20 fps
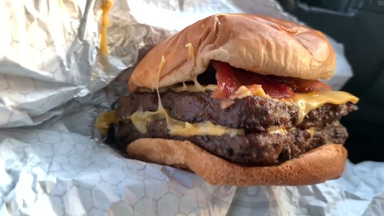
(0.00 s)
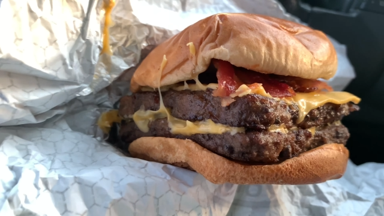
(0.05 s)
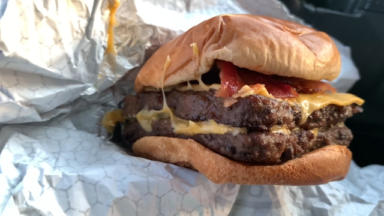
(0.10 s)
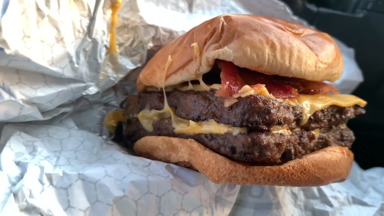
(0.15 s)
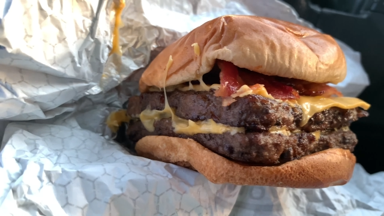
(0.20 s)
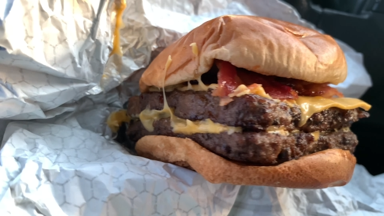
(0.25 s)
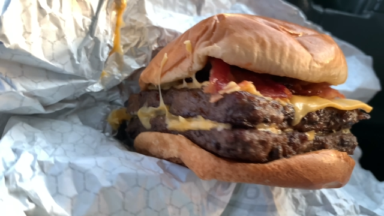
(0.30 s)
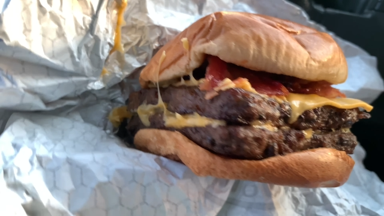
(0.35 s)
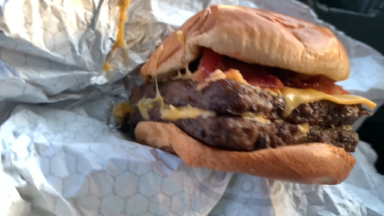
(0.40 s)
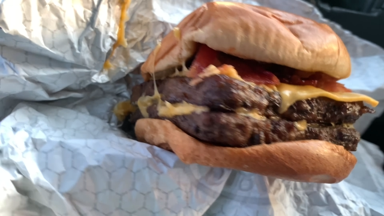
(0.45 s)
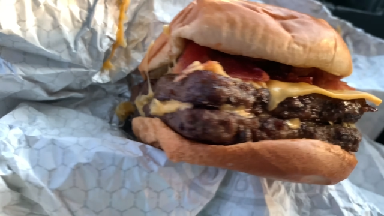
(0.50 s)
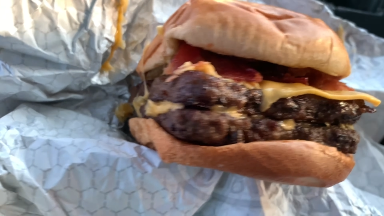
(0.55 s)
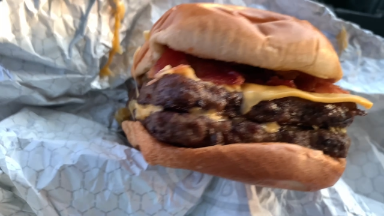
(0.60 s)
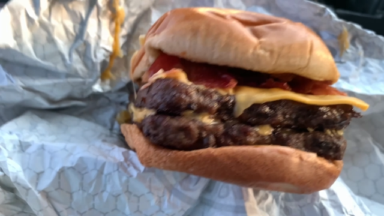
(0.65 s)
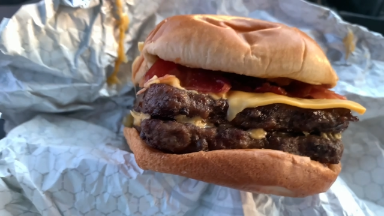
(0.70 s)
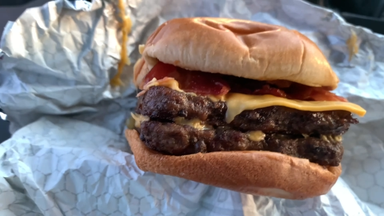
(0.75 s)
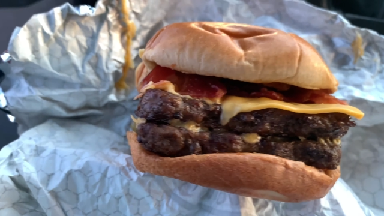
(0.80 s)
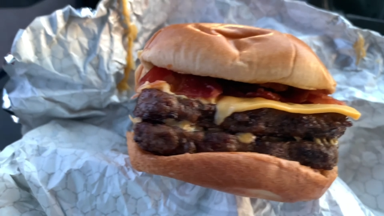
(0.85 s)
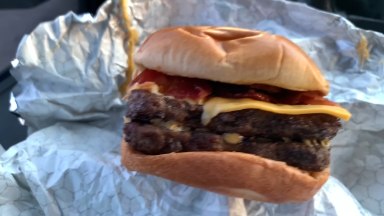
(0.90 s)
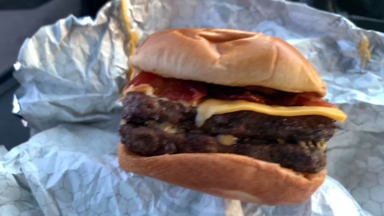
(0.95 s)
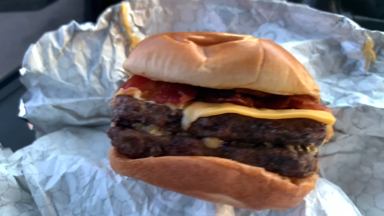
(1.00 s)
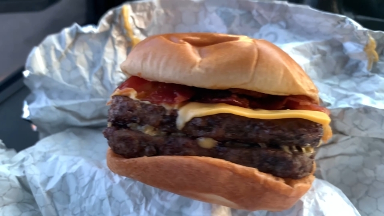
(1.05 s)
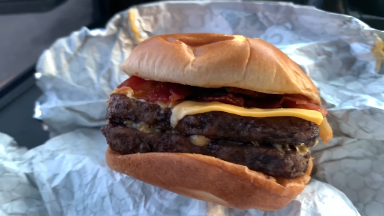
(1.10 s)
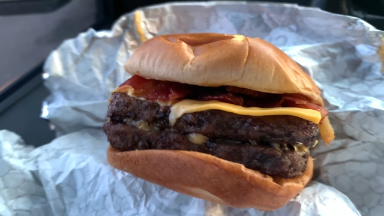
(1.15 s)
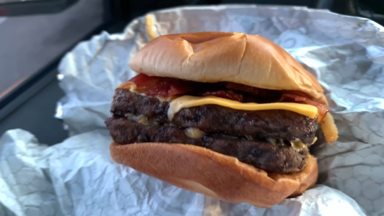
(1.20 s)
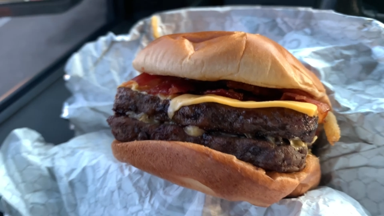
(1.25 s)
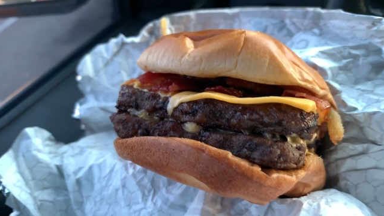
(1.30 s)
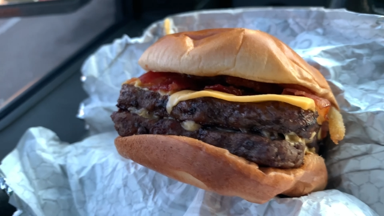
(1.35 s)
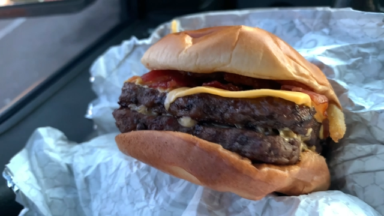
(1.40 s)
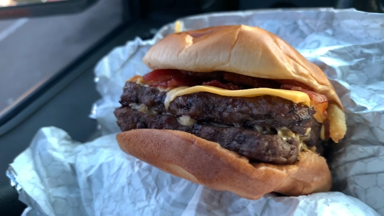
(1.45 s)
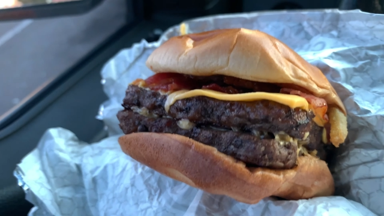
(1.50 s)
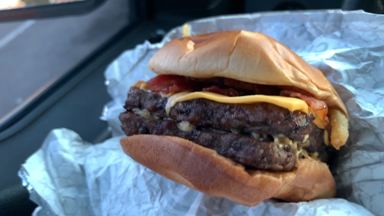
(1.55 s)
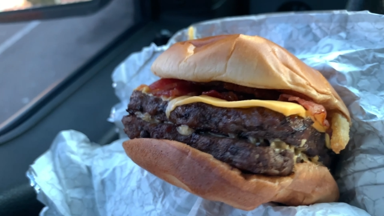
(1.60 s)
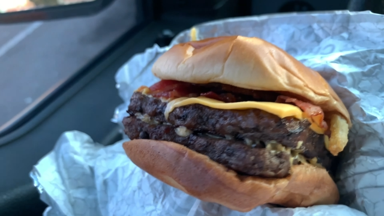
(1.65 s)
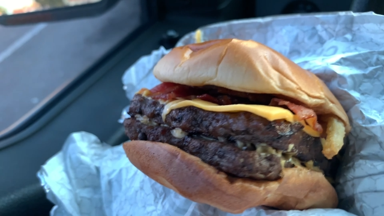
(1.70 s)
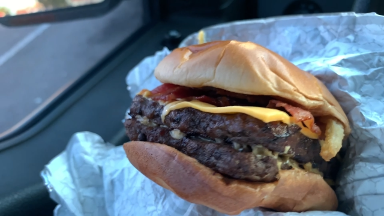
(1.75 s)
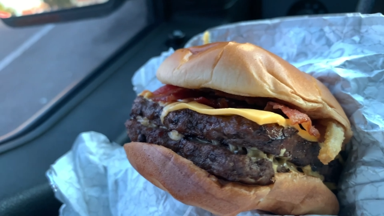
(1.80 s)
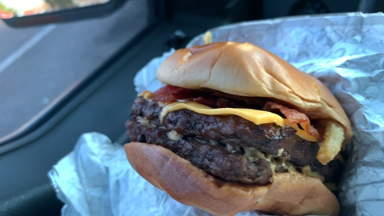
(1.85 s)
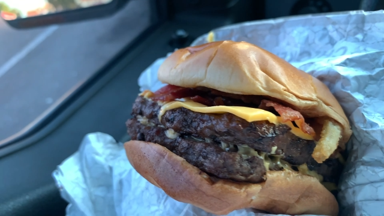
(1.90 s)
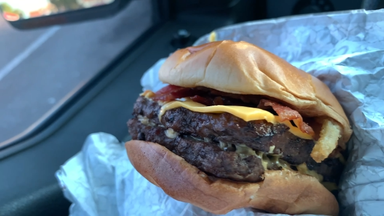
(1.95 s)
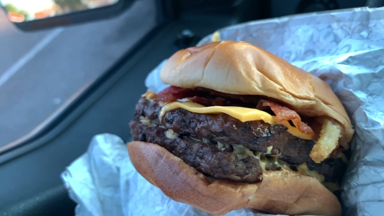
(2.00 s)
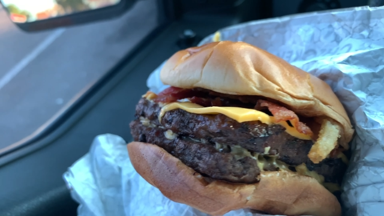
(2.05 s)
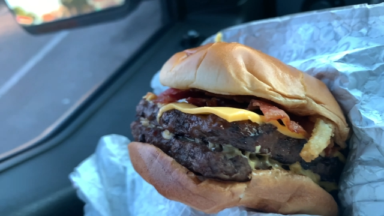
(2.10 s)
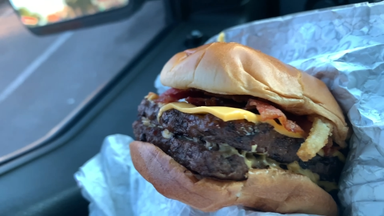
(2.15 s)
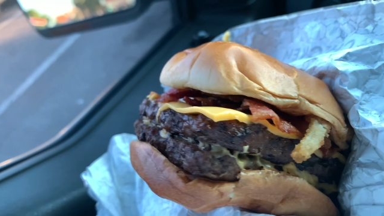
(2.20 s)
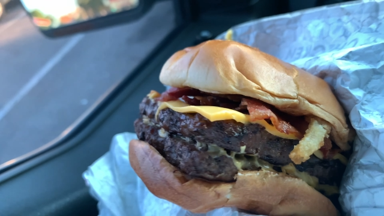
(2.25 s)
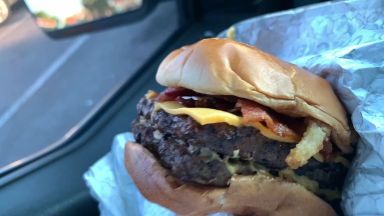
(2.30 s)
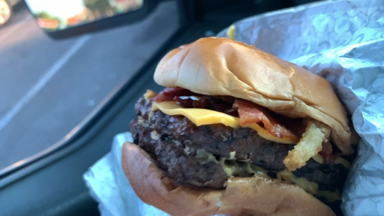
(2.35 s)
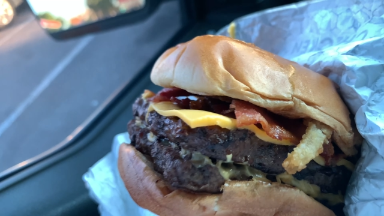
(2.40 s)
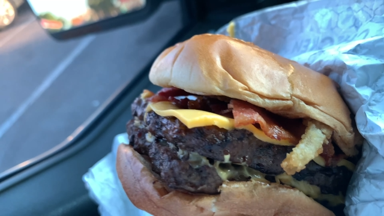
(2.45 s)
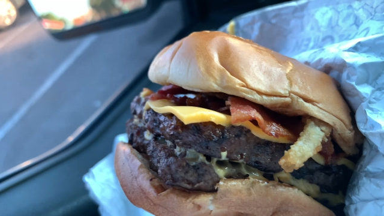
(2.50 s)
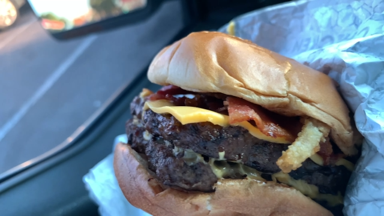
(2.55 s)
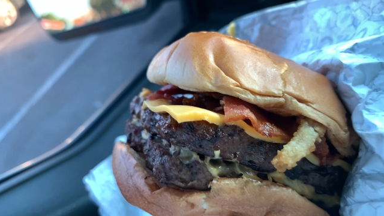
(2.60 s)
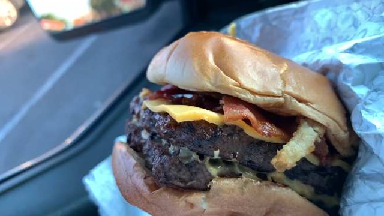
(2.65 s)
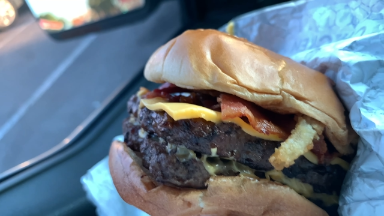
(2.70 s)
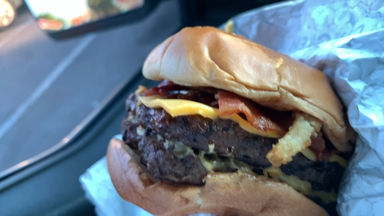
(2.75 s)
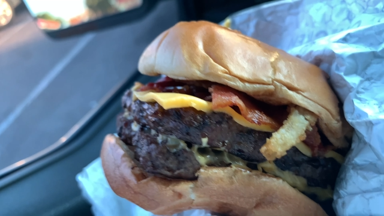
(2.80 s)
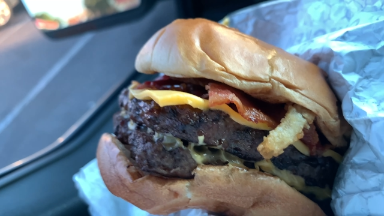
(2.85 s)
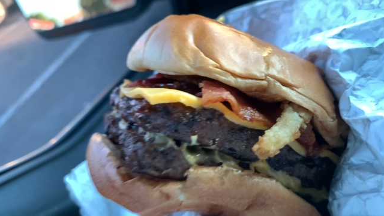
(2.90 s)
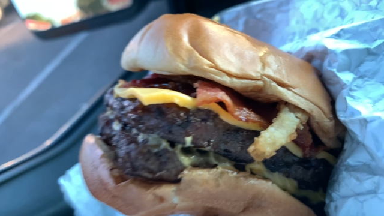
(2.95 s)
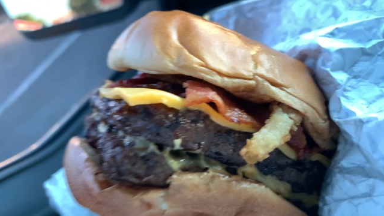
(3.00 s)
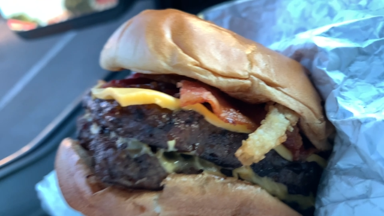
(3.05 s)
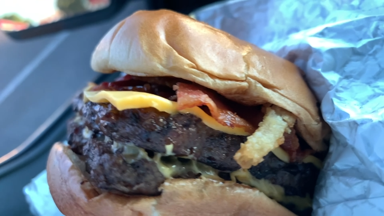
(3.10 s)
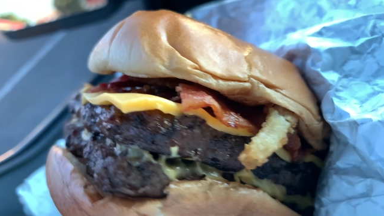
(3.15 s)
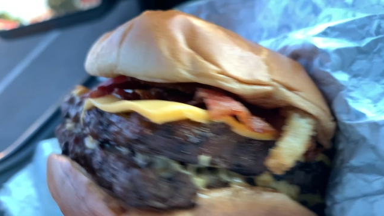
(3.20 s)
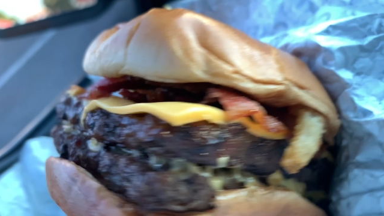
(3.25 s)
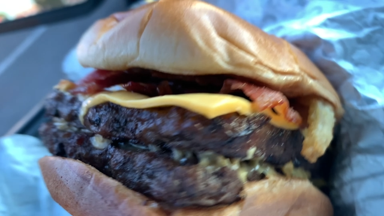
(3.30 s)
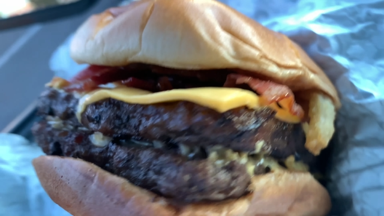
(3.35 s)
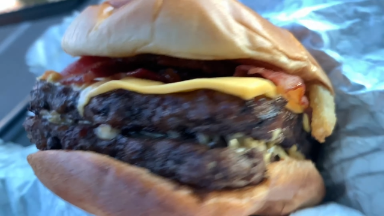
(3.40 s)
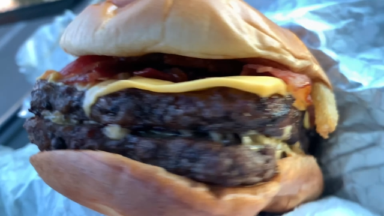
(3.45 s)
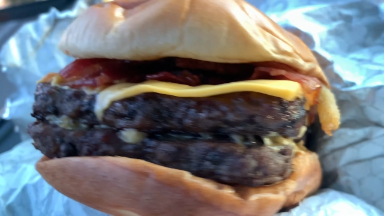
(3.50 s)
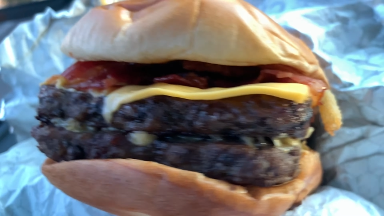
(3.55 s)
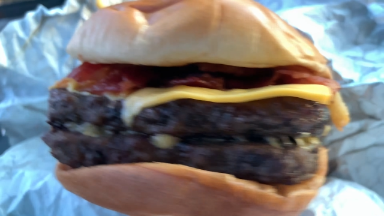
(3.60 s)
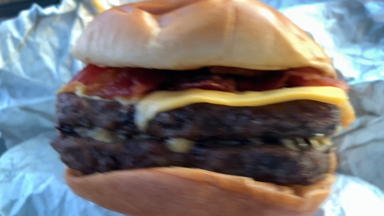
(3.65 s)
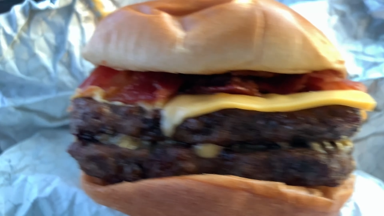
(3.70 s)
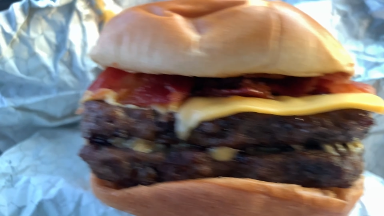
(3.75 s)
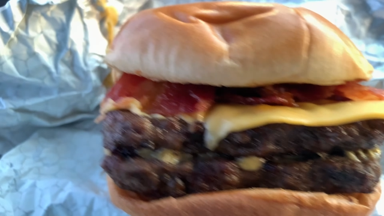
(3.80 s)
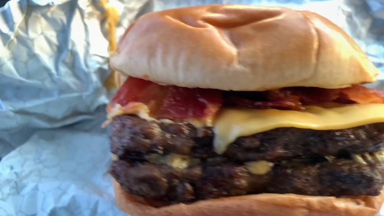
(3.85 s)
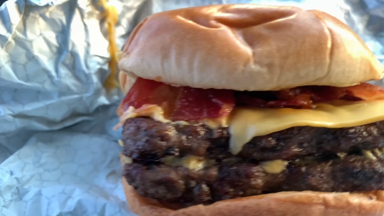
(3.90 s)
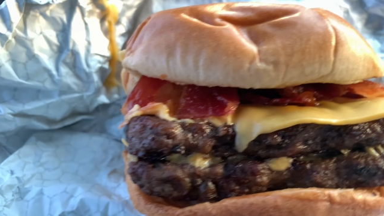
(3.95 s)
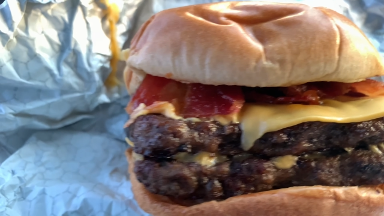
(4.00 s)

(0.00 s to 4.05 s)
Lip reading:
No face is visible, so there are no lips to read.